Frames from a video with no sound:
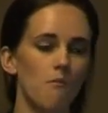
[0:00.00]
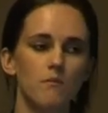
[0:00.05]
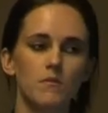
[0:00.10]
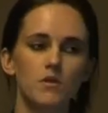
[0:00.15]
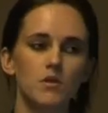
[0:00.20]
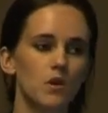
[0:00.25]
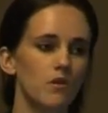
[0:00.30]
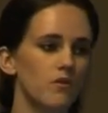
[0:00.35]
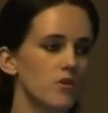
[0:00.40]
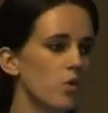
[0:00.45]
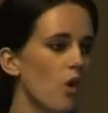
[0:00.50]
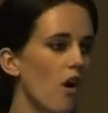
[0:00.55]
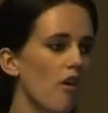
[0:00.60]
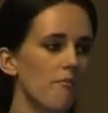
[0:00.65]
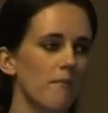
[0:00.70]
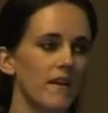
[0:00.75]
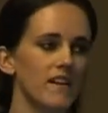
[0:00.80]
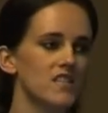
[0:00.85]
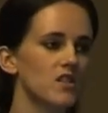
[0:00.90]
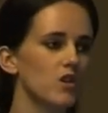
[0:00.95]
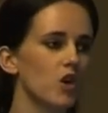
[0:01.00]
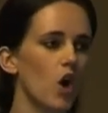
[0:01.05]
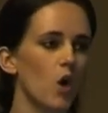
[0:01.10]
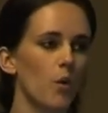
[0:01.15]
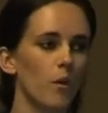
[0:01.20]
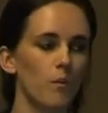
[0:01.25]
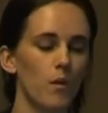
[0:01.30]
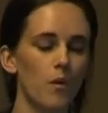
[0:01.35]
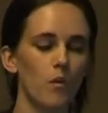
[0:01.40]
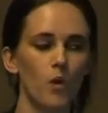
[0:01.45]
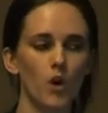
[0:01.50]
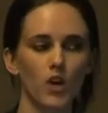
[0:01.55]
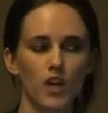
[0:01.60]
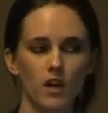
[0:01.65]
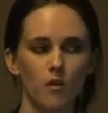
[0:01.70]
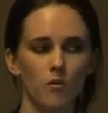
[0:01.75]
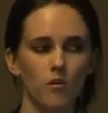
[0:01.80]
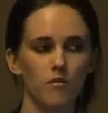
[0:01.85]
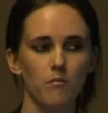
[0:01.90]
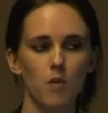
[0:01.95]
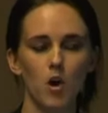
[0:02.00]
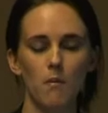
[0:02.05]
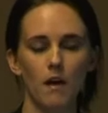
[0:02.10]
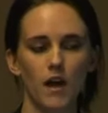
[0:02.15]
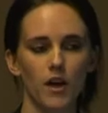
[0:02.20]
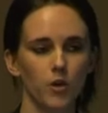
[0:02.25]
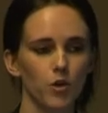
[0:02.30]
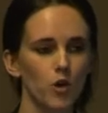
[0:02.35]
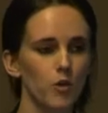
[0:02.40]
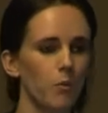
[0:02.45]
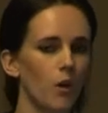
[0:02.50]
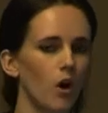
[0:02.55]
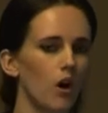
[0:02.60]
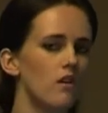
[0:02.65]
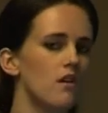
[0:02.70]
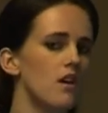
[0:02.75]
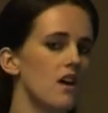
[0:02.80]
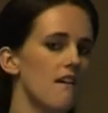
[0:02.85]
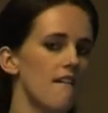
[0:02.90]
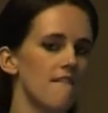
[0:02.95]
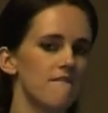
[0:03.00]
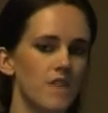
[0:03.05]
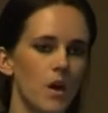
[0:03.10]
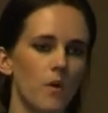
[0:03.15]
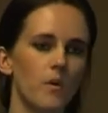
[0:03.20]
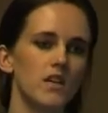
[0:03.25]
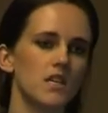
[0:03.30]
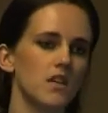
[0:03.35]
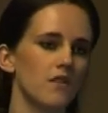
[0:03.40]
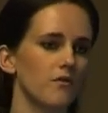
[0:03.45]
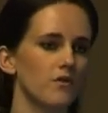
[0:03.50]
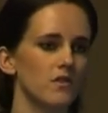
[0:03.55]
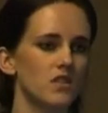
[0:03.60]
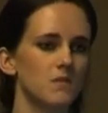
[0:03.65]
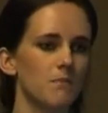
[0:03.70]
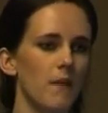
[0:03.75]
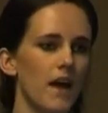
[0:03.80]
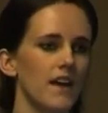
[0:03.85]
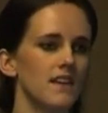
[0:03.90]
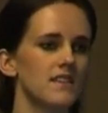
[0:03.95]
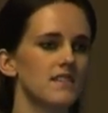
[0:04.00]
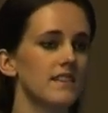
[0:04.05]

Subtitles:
Sort of 12 months ago when we were working with mobile Groupon, very different space.